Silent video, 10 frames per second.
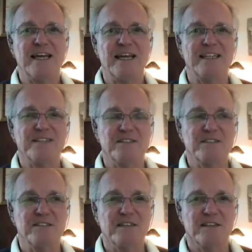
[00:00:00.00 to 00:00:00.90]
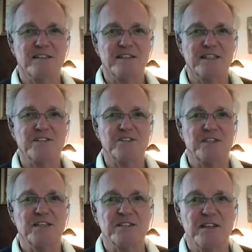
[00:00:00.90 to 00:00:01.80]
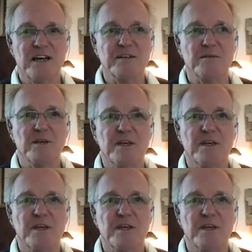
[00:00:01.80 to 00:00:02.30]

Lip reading: And it's not,